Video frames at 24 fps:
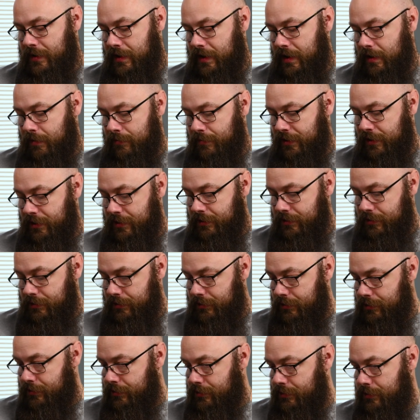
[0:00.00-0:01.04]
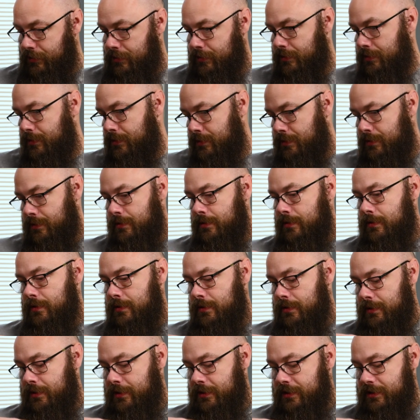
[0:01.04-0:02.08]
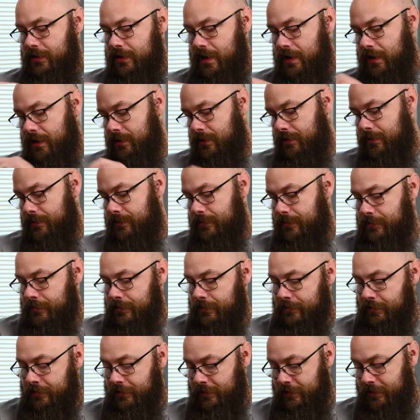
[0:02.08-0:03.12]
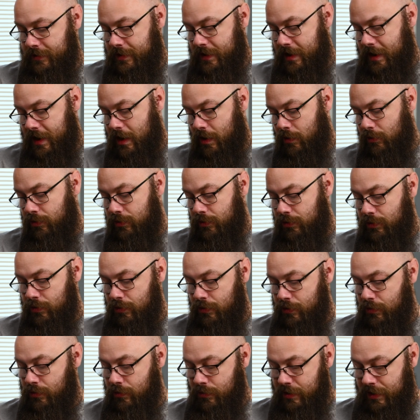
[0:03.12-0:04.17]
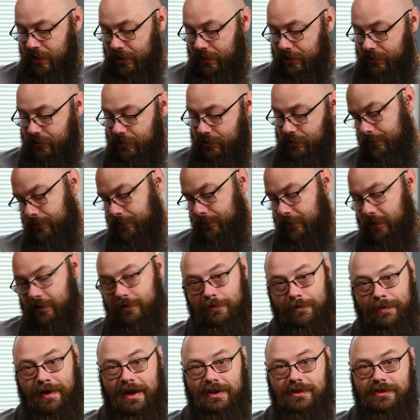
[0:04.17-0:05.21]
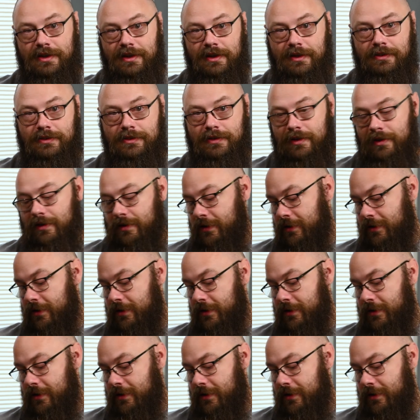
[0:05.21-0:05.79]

Ambient setting, how you want it. These are my settings.